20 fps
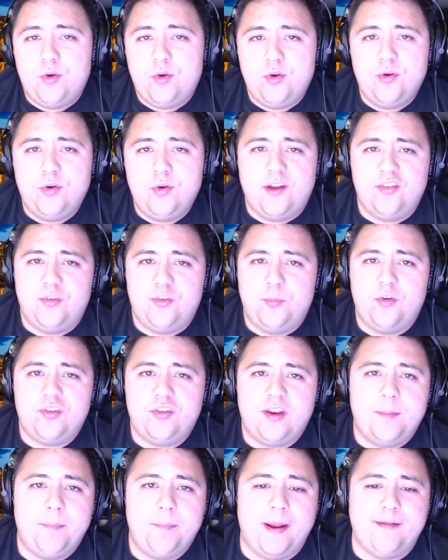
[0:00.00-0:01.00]
new customers
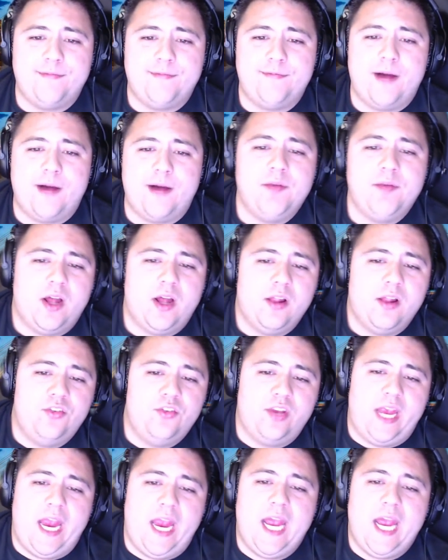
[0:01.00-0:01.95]
can bet $5